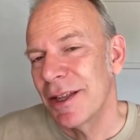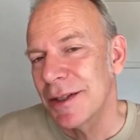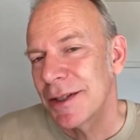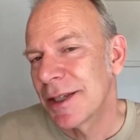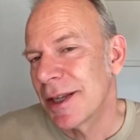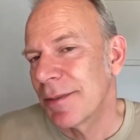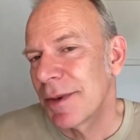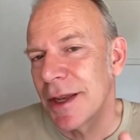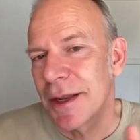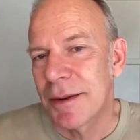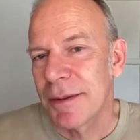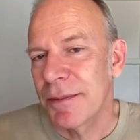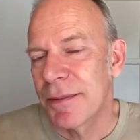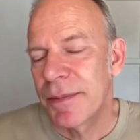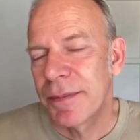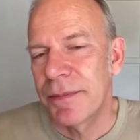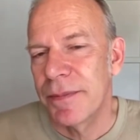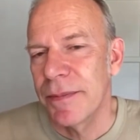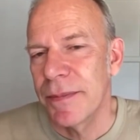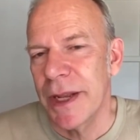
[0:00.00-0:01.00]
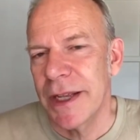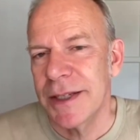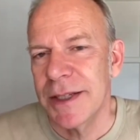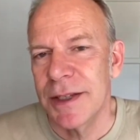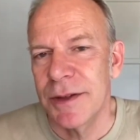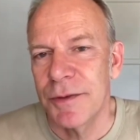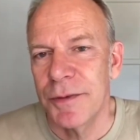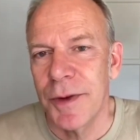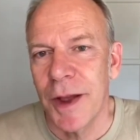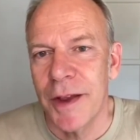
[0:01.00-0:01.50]
Something less
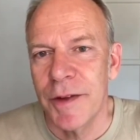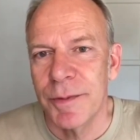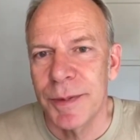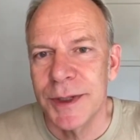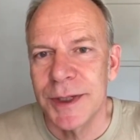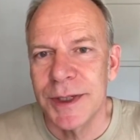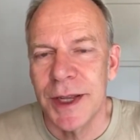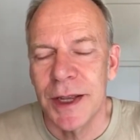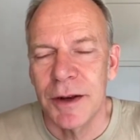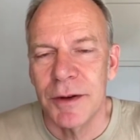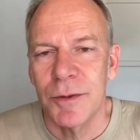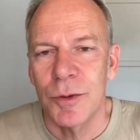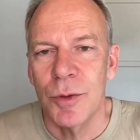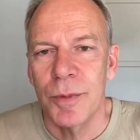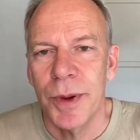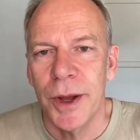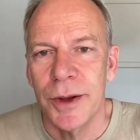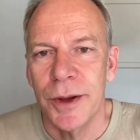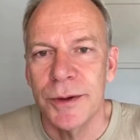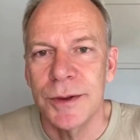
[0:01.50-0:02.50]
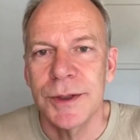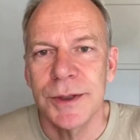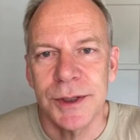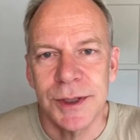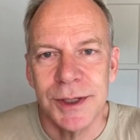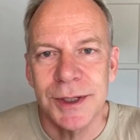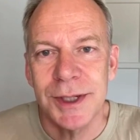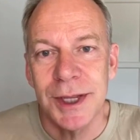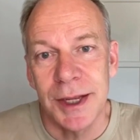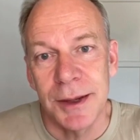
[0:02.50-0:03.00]
than 5% of all posts are
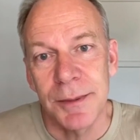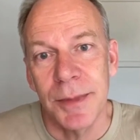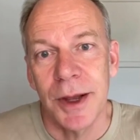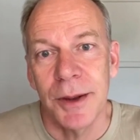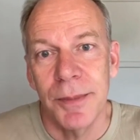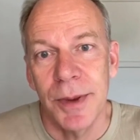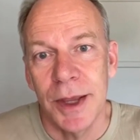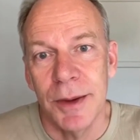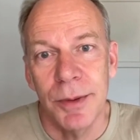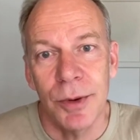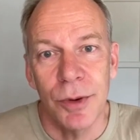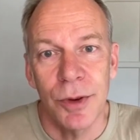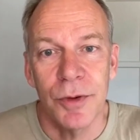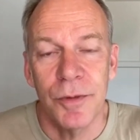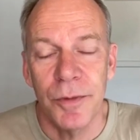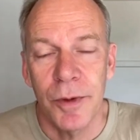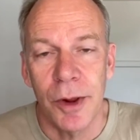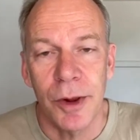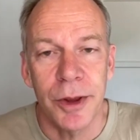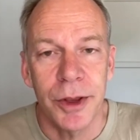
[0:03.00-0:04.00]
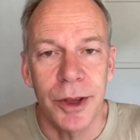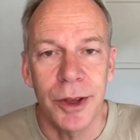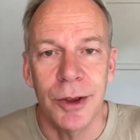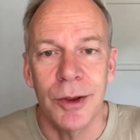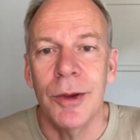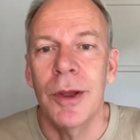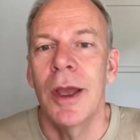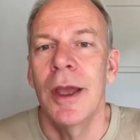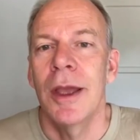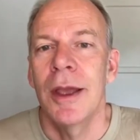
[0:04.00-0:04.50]
seen by people that follow
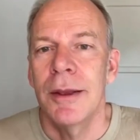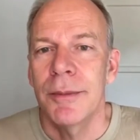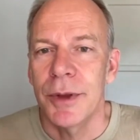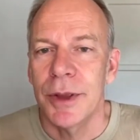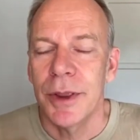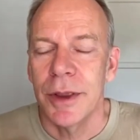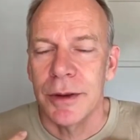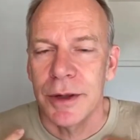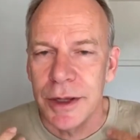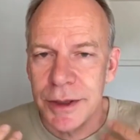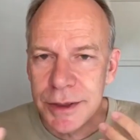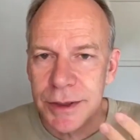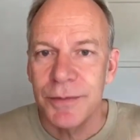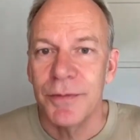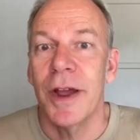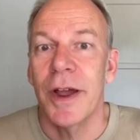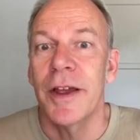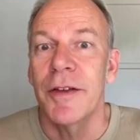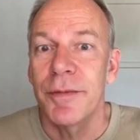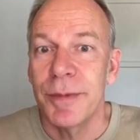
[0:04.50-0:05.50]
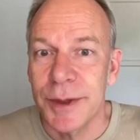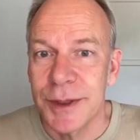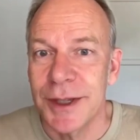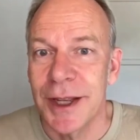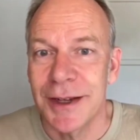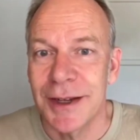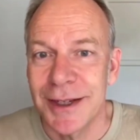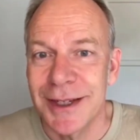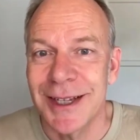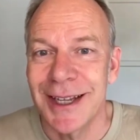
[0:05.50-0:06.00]
you, but at least
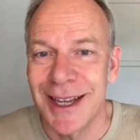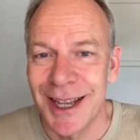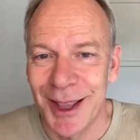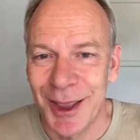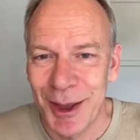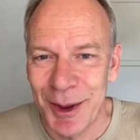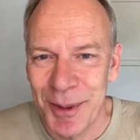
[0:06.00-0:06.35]
5% are seen.